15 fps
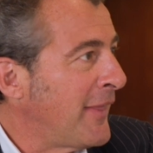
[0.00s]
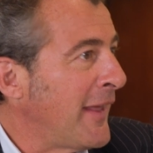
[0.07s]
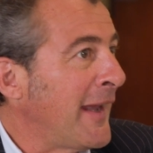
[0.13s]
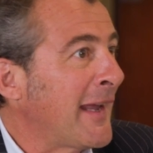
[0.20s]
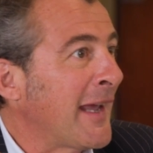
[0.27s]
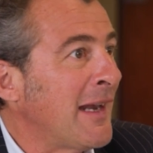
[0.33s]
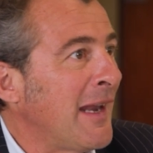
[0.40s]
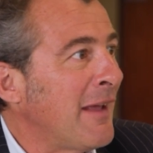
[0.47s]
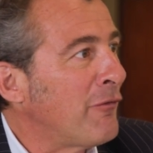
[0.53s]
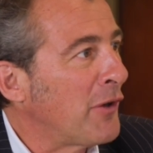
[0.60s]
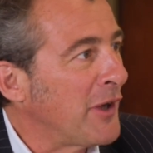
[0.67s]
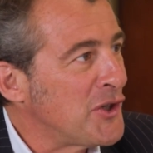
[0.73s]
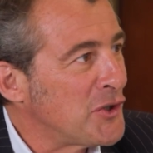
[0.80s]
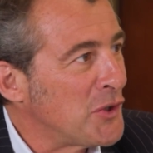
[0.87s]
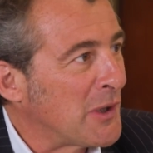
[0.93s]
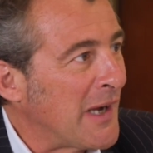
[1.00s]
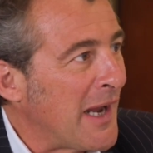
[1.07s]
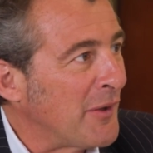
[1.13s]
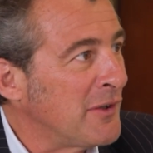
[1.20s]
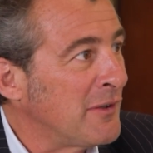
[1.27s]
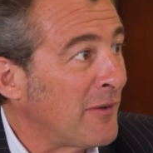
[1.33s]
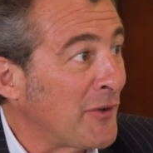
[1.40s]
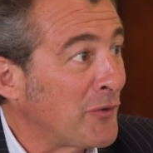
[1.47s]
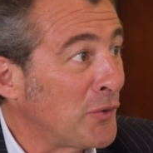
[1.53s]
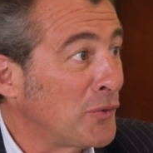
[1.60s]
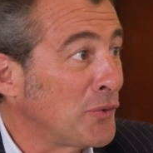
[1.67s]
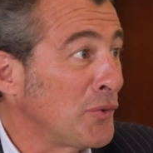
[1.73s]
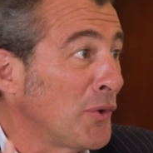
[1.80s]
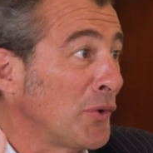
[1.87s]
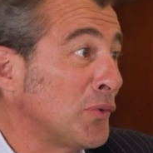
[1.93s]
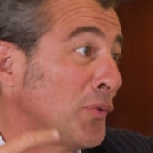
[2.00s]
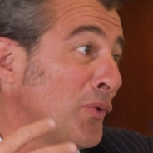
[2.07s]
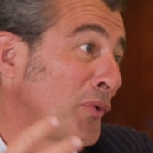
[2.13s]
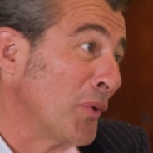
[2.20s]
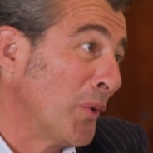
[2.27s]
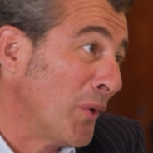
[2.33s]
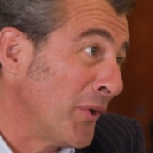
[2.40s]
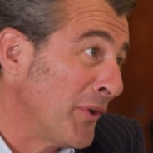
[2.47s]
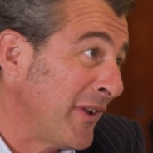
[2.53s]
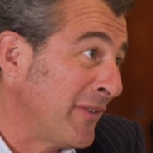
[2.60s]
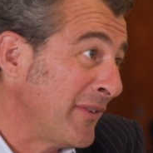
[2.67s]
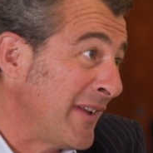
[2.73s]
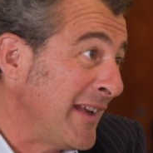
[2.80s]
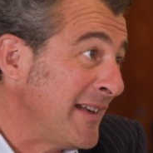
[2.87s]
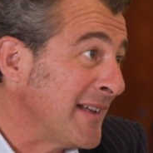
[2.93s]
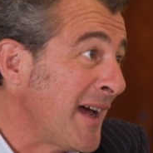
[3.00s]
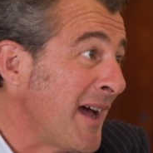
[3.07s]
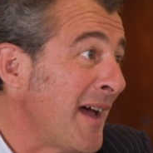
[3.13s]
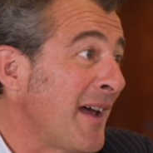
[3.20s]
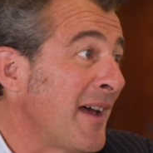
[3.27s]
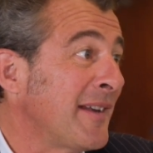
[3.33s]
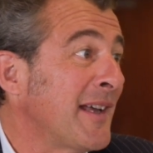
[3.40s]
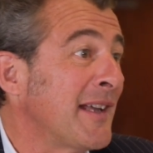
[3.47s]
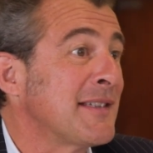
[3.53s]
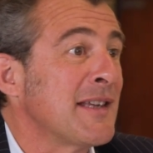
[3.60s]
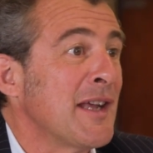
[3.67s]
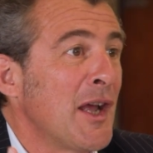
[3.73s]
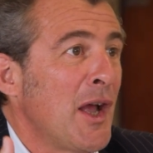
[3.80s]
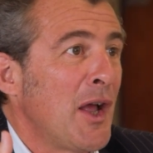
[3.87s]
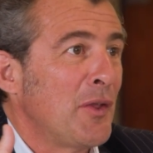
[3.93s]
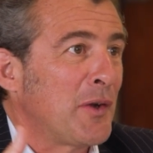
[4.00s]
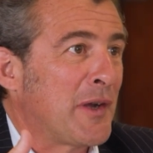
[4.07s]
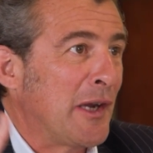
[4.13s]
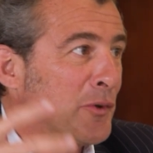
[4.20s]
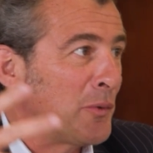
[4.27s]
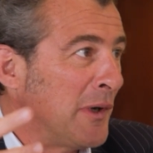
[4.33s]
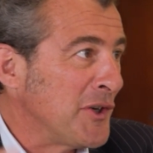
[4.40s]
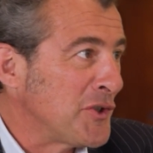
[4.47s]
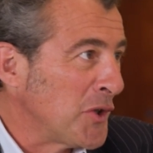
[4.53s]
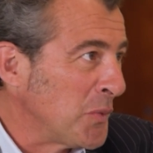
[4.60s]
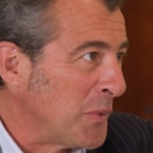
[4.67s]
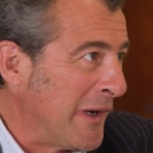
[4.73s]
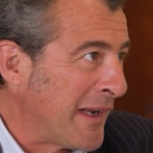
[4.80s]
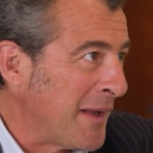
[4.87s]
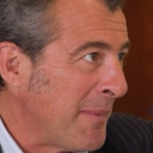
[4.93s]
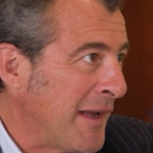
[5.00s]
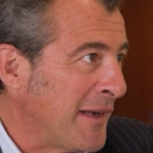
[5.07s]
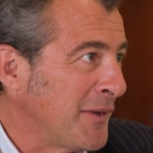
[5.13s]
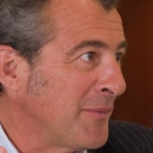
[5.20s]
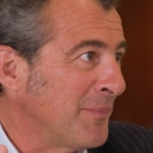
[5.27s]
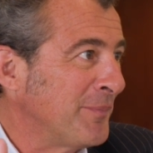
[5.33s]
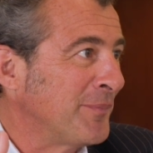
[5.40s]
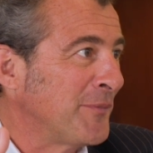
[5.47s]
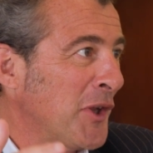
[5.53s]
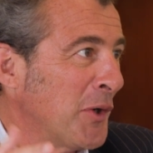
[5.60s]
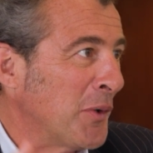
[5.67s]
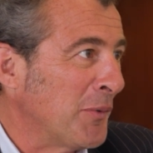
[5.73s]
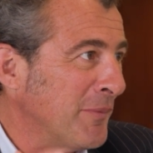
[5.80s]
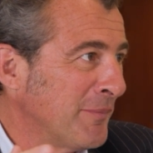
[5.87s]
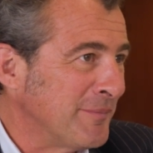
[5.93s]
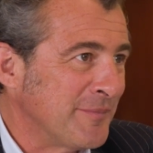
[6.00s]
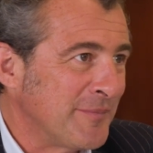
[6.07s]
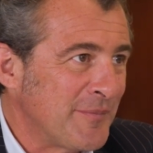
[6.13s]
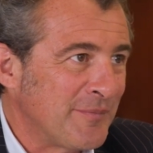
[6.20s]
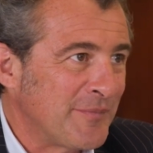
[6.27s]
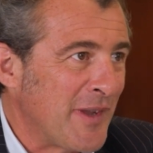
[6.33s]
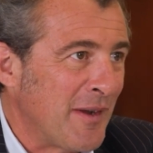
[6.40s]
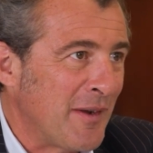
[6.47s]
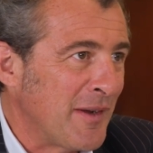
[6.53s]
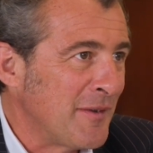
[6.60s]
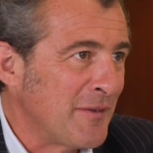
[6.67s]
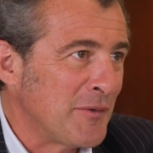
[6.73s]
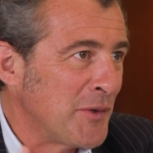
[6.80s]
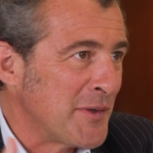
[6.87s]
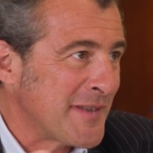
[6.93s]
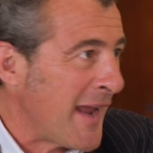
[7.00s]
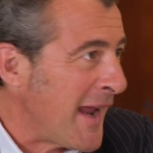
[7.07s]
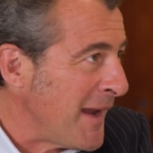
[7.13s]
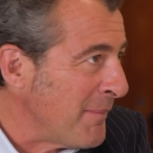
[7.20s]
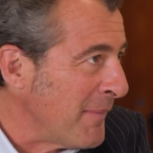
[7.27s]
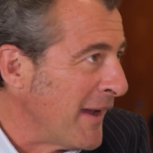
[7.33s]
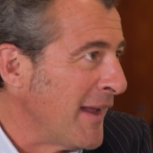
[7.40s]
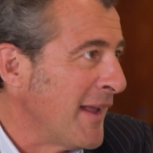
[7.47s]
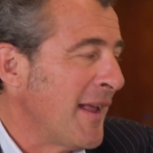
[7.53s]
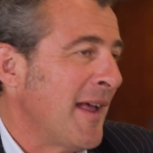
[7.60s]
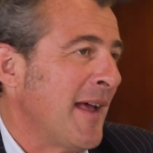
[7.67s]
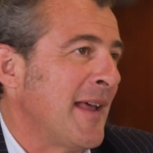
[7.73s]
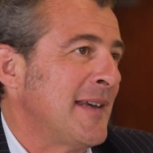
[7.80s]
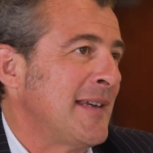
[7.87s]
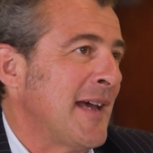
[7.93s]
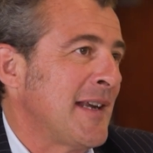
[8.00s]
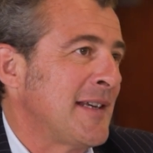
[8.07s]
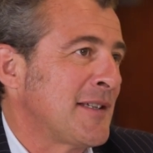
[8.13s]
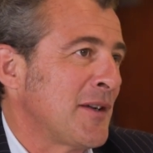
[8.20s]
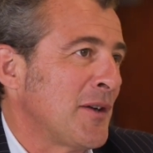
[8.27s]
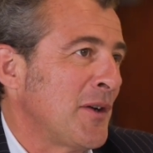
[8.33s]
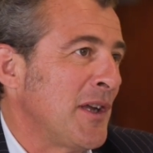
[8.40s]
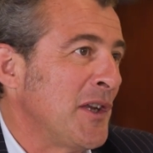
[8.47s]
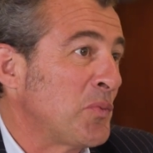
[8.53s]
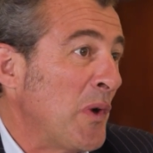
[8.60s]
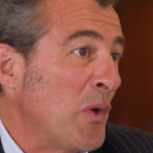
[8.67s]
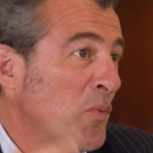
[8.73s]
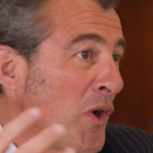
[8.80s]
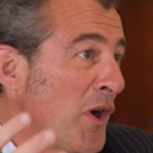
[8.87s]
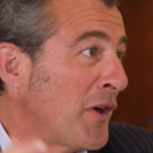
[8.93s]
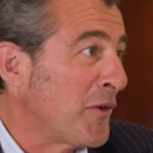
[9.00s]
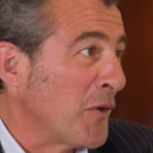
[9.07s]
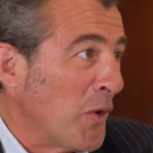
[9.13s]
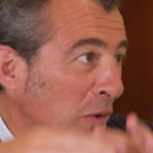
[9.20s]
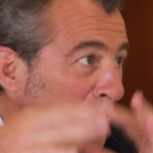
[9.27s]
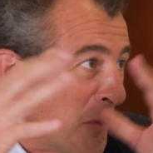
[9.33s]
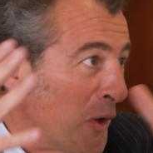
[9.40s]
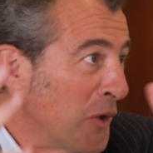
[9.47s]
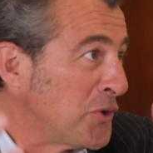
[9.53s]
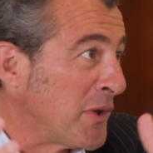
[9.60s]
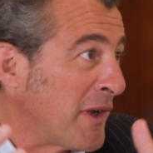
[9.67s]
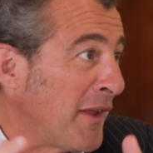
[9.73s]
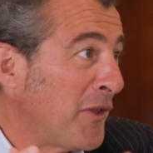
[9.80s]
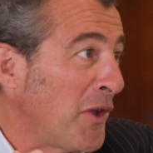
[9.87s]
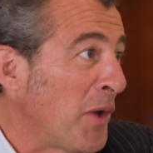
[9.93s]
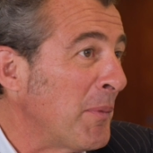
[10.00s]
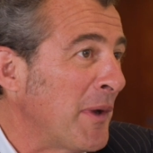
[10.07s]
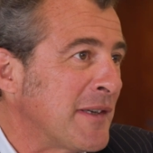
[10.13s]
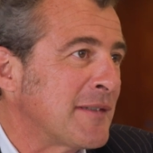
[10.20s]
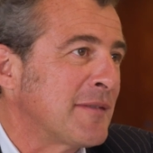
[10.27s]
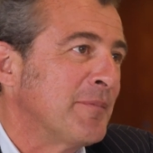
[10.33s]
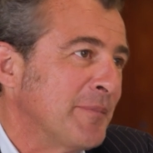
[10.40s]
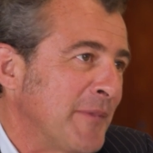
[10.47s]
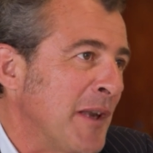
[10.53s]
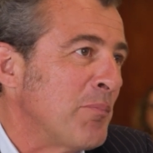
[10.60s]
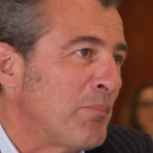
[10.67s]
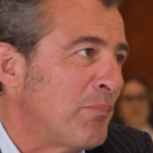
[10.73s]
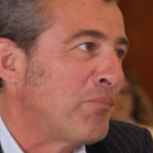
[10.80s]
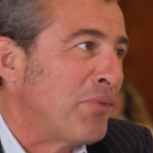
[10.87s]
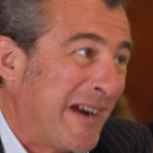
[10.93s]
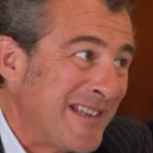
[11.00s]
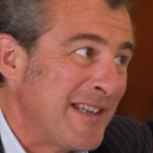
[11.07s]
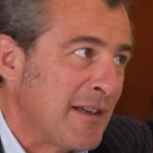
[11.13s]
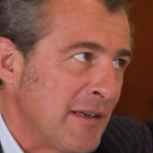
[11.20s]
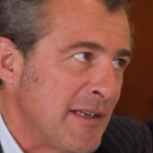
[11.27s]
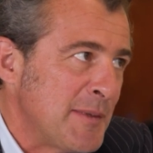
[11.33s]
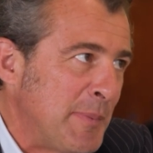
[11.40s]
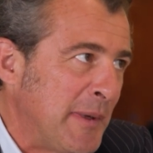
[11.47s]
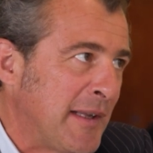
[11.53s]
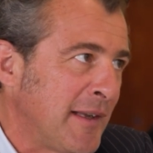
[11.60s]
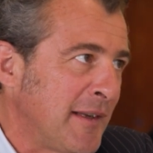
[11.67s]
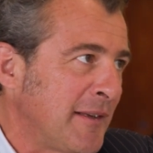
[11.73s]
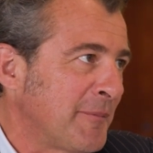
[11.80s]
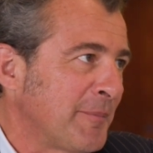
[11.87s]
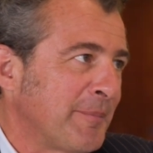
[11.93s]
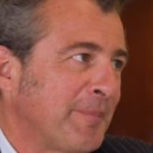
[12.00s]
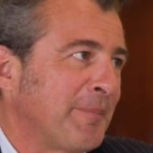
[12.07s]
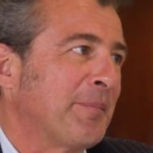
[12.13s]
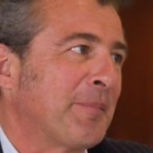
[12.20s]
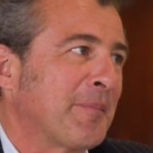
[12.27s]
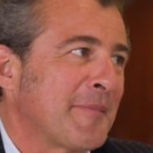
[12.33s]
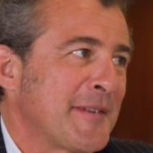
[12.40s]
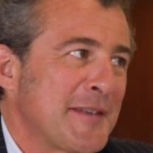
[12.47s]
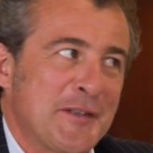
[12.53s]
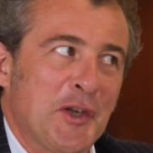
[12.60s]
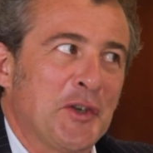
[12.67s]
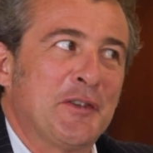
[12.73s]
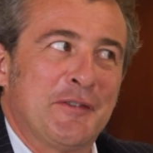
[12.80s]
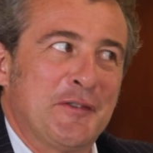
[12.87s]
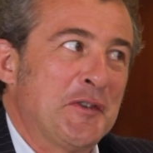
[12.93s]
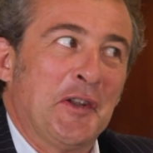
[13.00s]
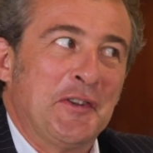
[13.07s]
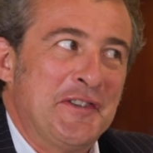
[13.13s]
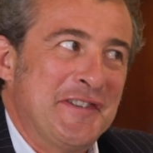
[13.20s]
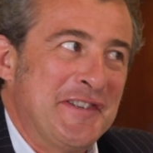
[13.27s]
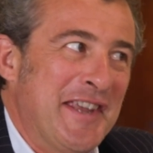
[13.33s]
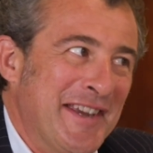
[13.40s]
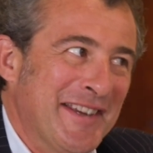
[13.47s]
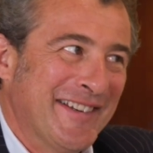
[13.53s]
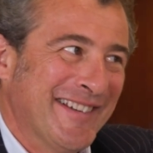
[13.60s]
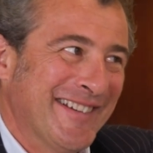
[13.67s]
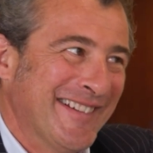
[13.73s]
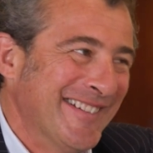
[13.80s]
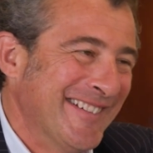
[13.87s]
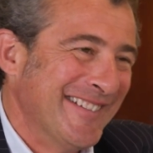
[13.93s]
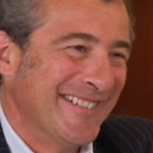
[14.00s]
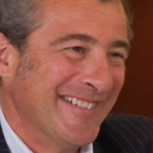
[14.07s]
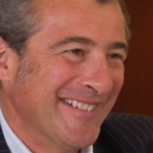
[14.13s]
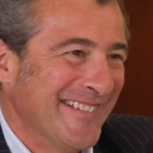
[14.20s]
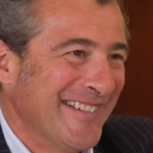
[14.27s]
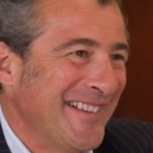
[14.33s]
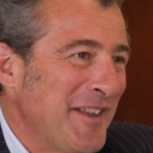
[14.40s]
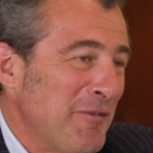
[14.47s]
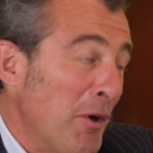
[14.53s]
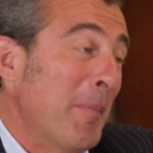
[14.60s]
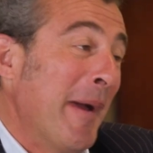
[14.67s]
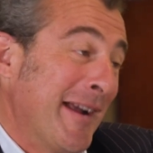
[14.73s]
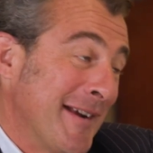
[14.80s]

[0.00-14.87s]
they can leverage the cloud infrastructure to store this data, that the calculation will remain, the same, and that it will work all together. But practically speaking, it's not easy for